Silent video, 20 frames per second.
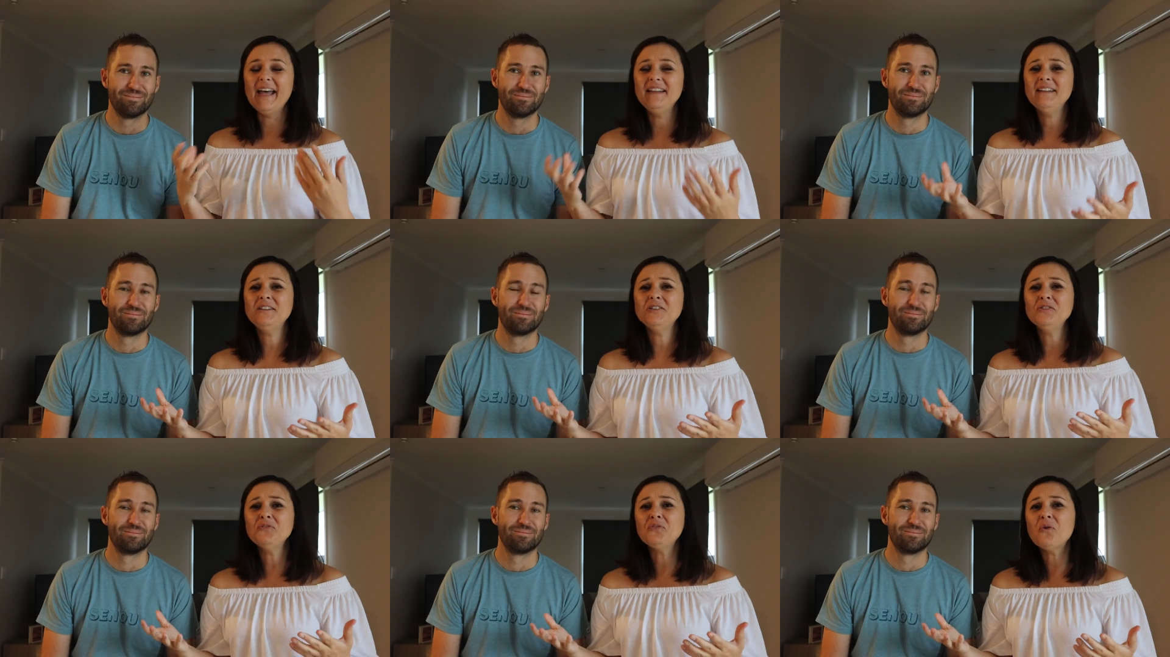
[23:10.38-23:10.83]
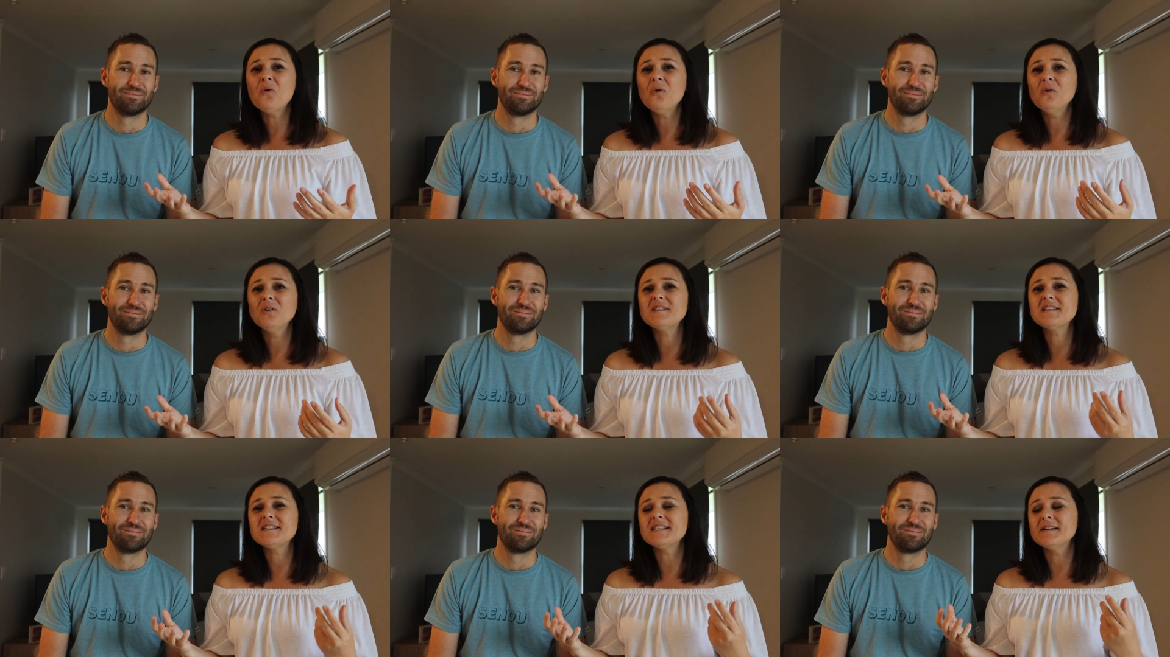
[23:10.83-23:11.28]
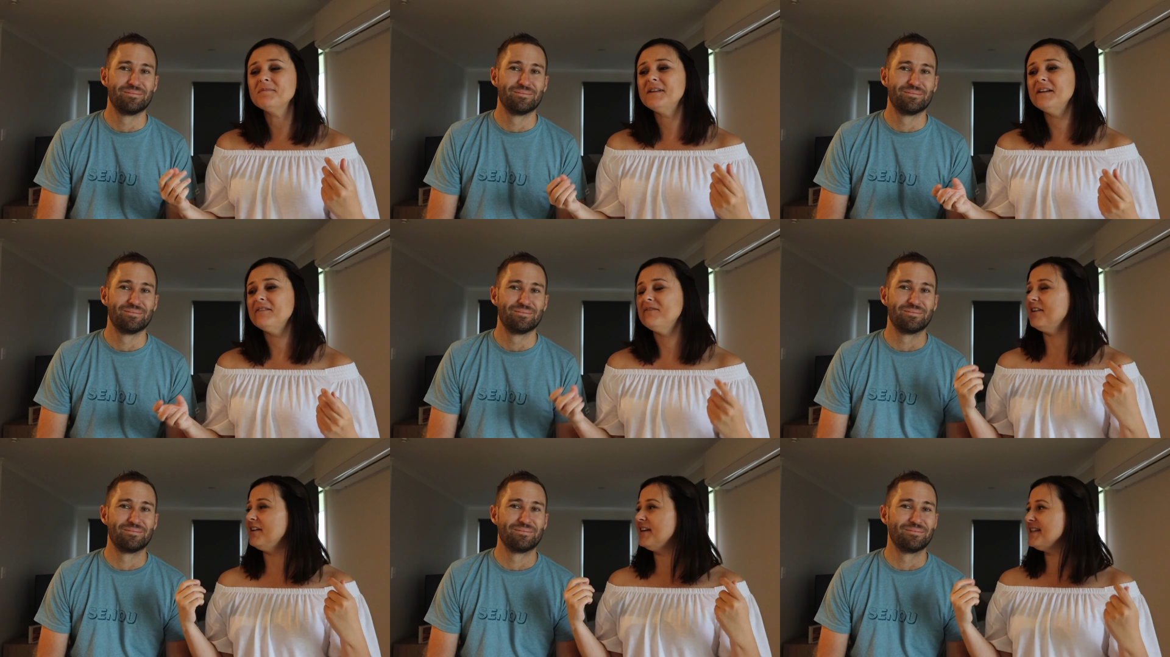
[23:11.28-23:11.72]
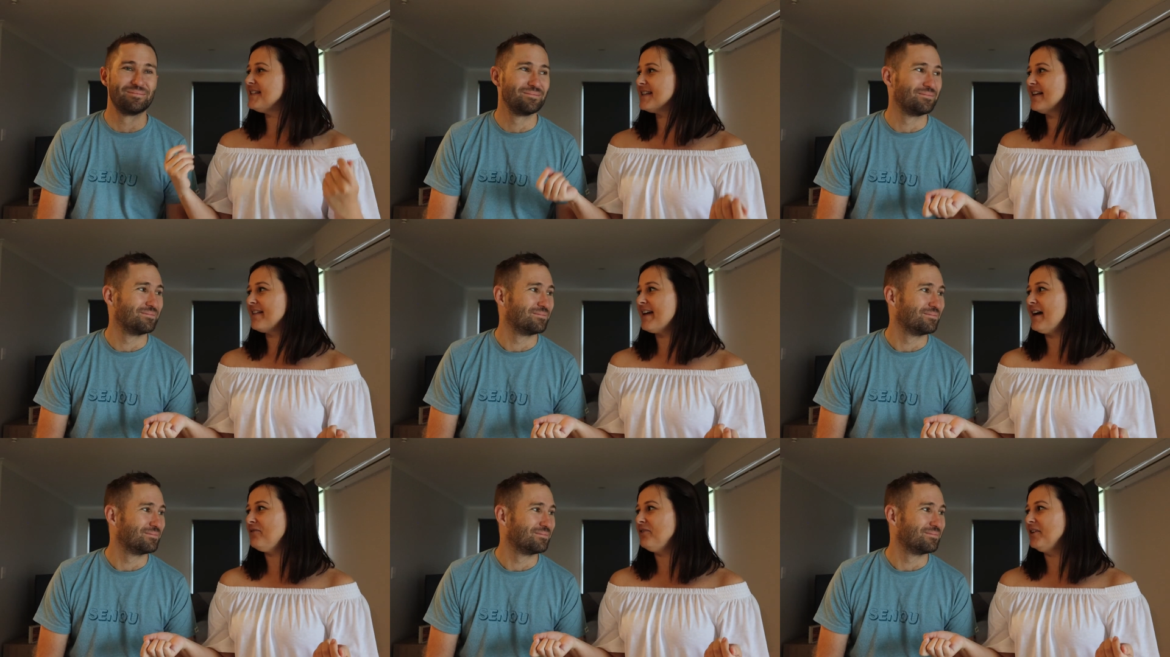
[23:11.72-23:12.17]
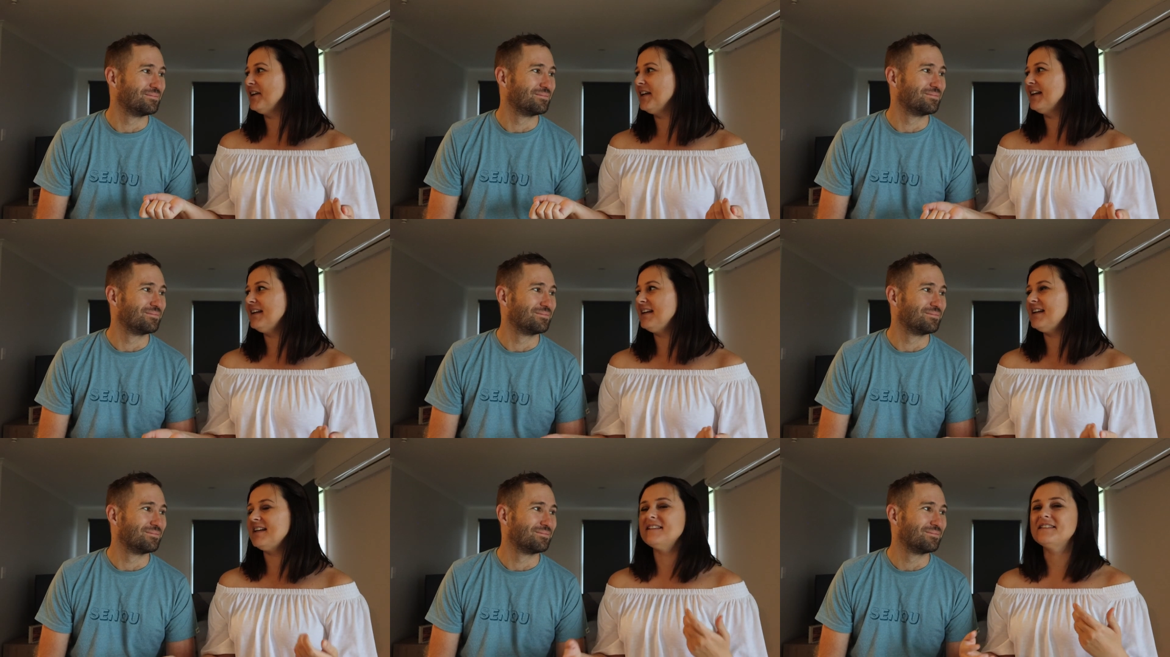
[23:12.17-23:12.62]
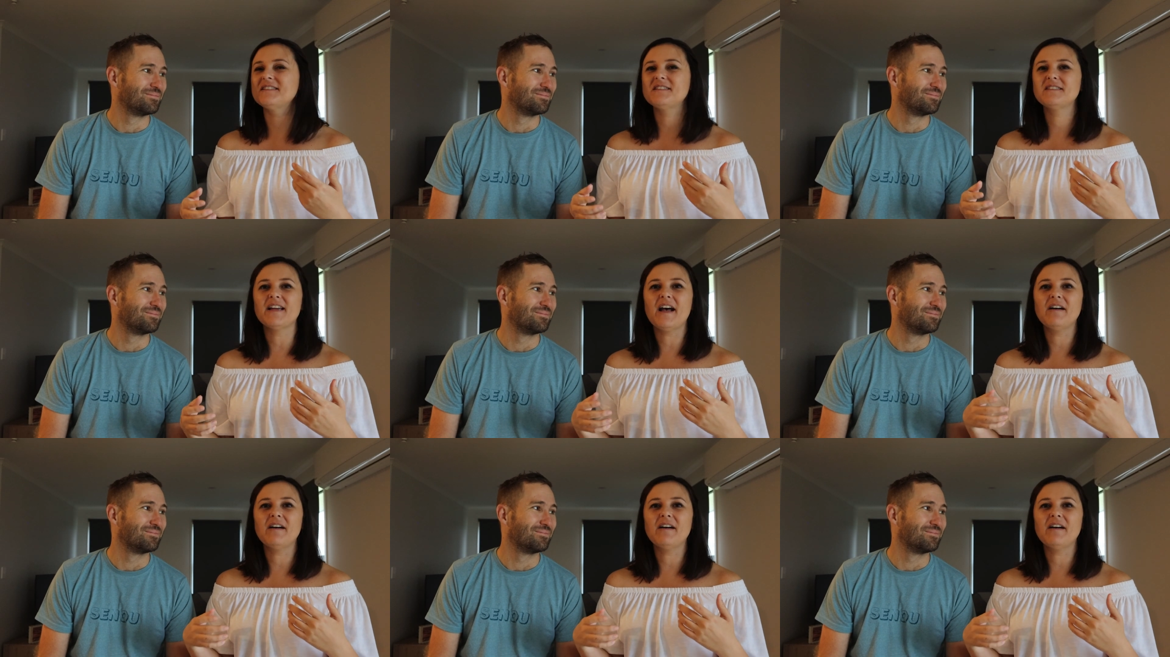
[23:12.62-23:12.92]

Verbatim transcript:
Speaker 1: And then of course something very South African is